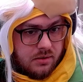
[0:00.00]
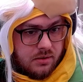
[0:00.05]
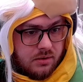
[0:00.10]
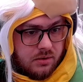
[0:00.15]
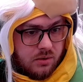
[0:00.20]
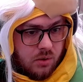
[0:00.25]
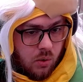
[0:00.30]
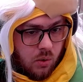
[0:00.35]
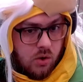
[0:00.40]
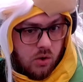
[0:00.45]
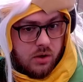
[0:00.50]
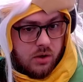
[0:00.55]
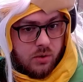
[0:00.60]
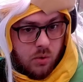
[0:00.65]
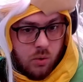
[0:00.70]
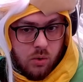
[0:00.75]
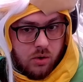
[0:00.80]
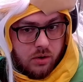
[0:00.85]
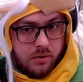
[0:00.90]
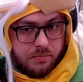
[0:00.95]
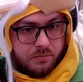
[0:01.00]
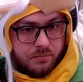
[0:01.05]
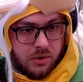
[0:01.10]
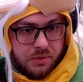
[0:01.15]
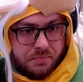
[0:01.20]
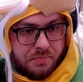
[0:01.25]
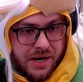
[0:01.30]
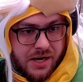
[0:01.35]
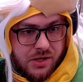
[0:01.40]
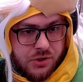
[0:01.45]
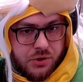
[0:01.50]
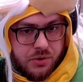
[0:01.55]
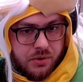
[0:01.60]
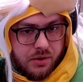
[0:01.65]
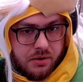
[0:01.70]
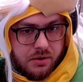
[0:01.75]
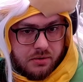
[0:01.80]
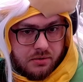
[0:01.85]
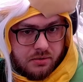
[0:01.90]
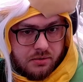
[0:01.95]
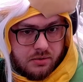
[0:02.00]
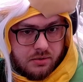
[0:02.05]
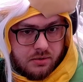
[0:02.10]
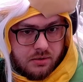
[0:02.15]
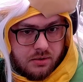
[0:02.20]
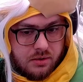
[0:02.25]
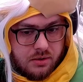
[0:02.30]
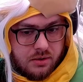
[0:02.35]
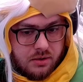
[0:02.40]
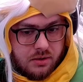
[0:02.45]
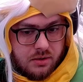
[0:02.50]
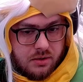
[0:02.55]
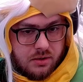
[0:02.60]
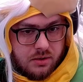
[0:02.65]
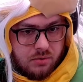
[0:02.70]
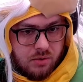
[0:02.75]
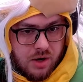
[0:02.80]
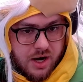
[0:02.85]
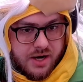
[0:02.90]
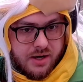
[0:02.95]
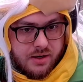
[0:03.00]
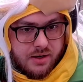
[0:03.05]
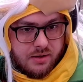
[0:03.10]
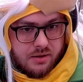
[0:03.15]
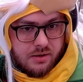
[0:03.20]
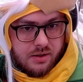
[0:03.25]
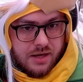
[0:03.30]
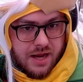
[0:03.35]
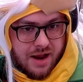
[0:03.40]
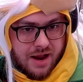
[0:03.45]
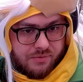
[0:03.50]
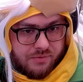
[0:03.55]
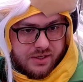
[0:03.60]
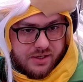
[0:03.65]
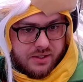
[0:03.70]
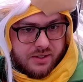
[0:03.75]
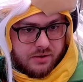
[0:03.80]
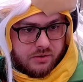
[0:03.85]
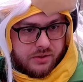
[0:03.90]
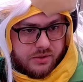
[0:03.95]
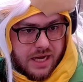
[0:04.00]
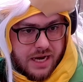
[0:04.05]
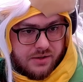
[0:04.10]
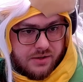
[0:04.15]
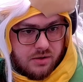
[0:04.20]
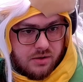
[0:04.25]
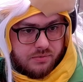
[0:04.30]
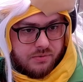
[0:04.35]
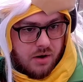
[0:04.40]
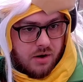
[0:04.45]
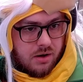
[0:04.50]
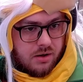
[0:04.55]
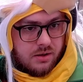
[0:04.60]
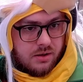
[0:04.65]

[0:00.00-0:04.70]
or a mass shooter, right? Every single day so far.